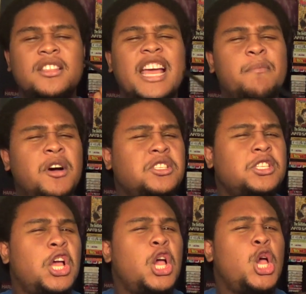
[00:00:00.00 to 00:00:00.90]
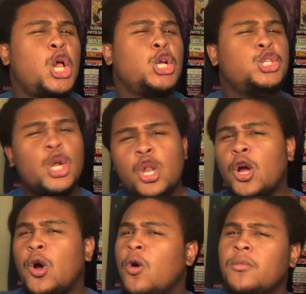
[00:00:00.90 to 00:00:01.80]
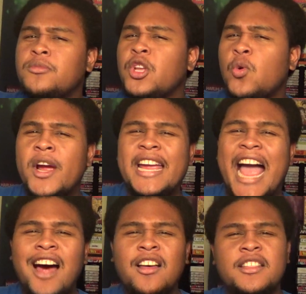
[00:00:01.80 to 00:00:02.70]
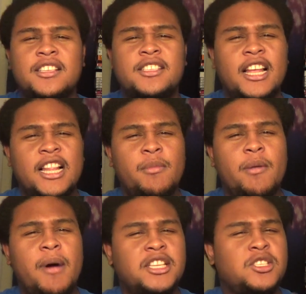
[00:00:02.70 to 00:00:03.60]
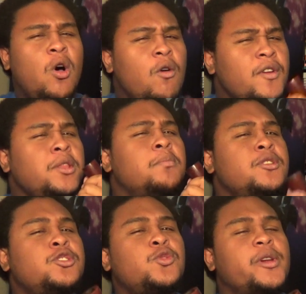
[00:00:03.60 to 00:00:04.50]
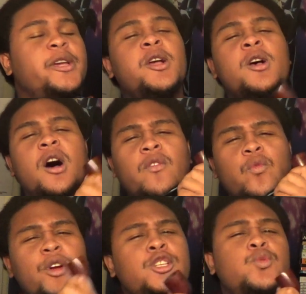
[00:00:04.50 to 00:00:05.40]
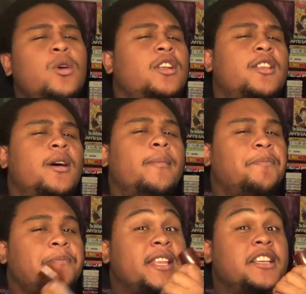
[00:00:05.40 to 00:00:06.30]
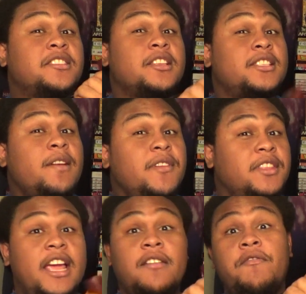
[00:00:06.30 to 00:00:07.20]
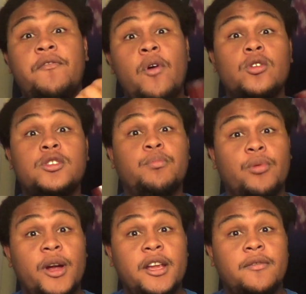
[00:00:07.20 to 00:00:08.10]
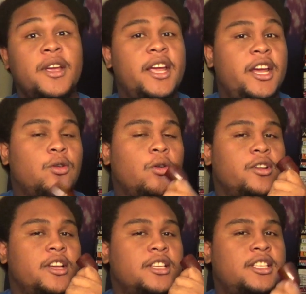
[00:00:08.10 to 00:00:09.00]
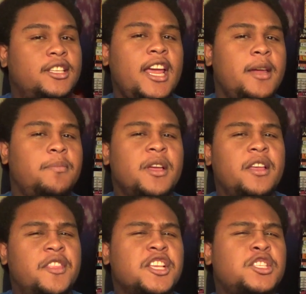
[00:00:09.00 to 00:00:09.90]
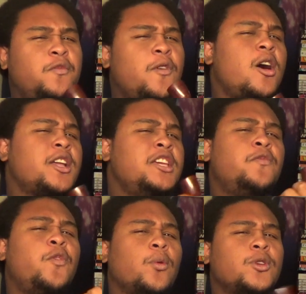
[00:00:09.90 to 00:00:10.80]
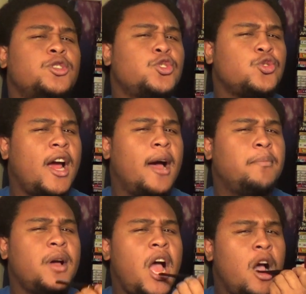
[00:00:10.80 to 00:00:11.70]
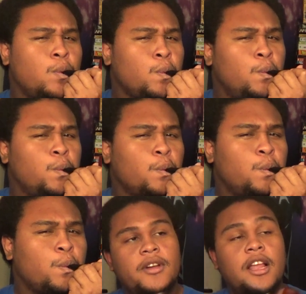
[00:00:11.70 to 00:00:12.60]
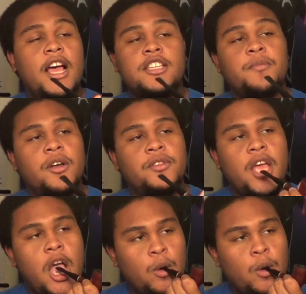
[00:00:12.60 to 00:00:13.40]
they must Sherlock Holmes their way out of this dilemma by solving the mystery of which one of them is the seventh and false brave in order to escape this foggy forest trap. Now last month,